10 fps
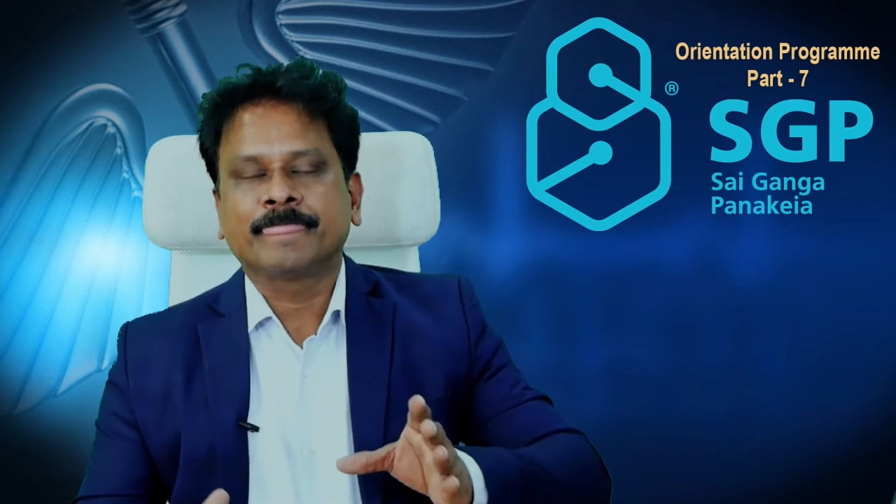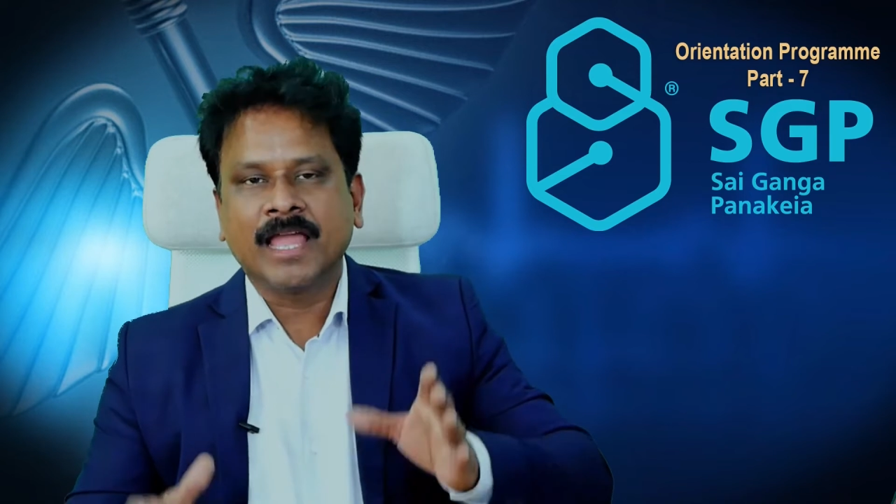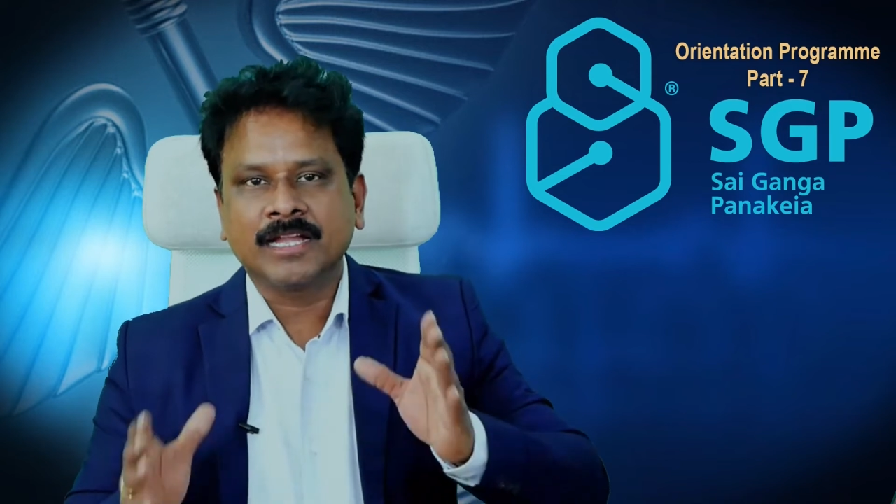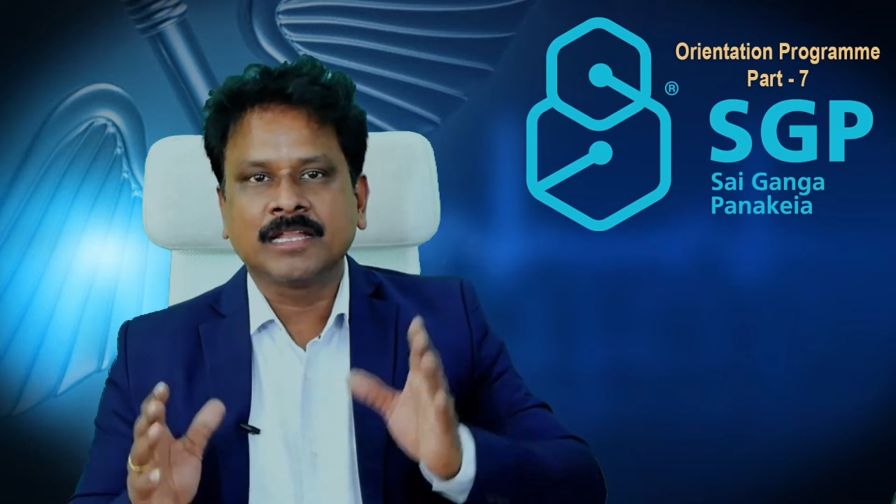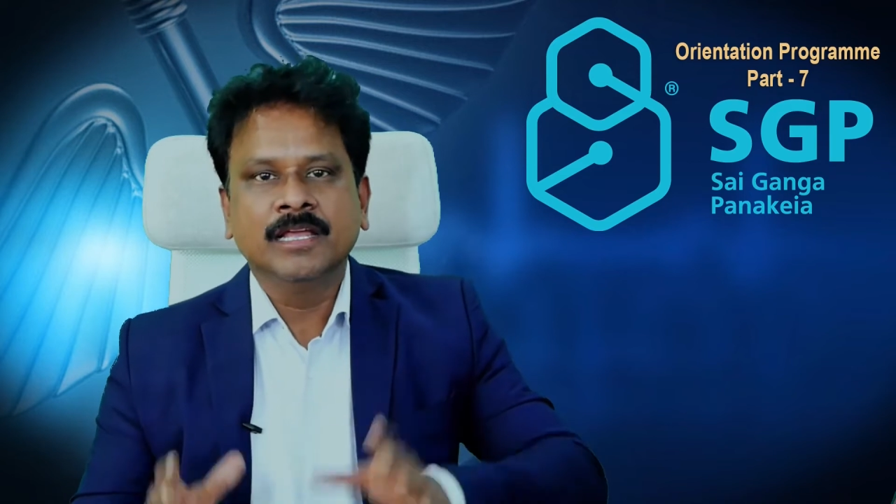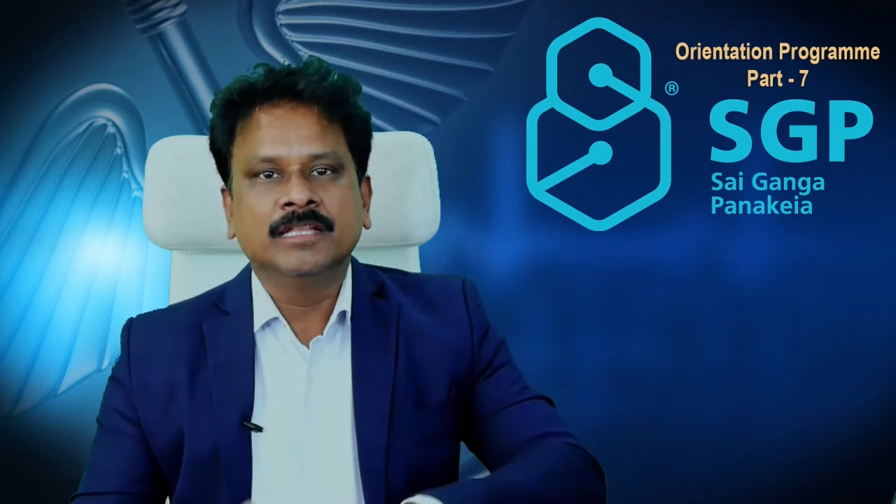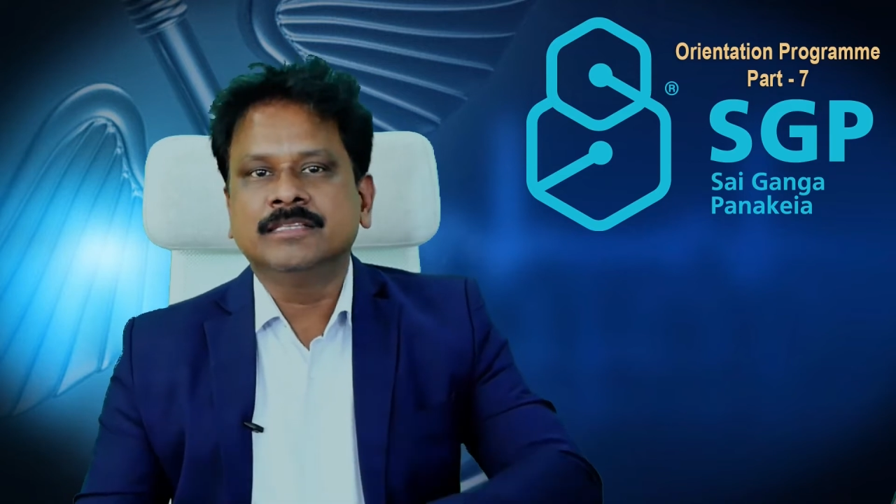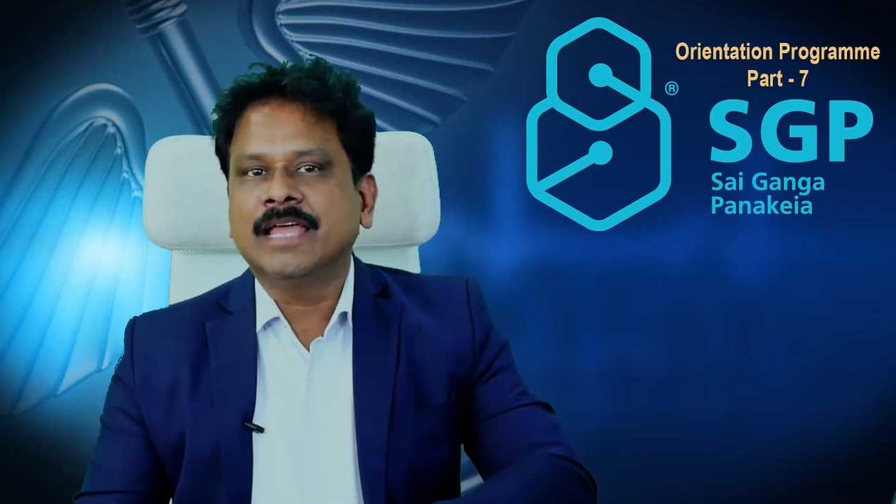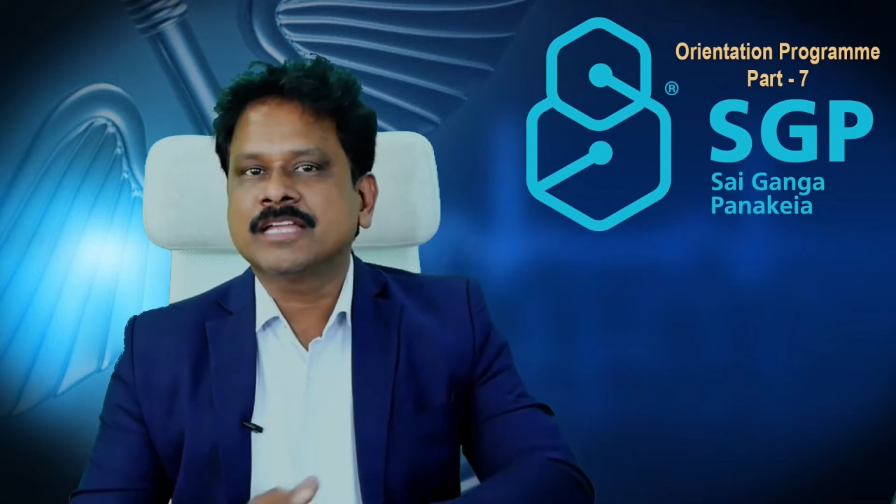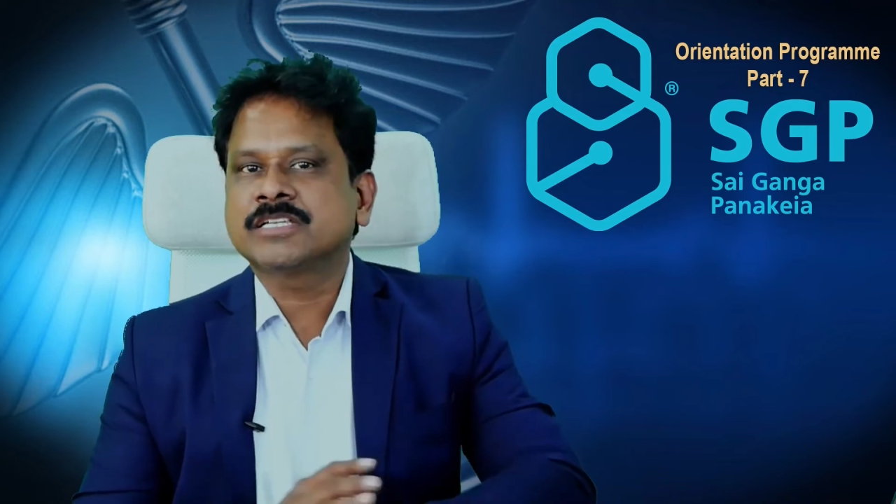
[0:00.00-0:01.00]
that
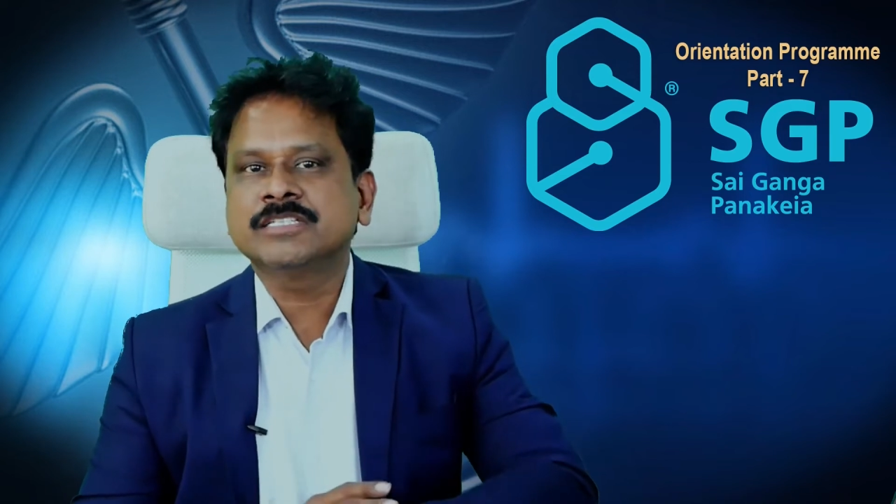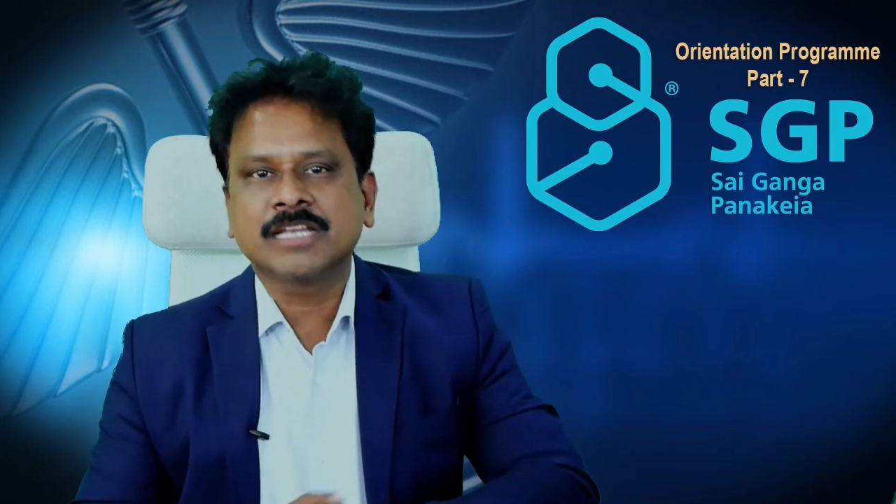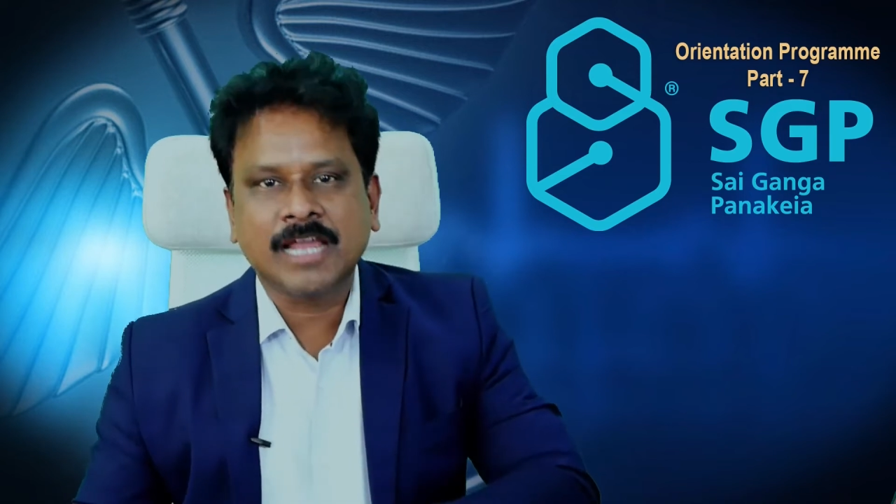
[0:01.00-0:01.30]
essential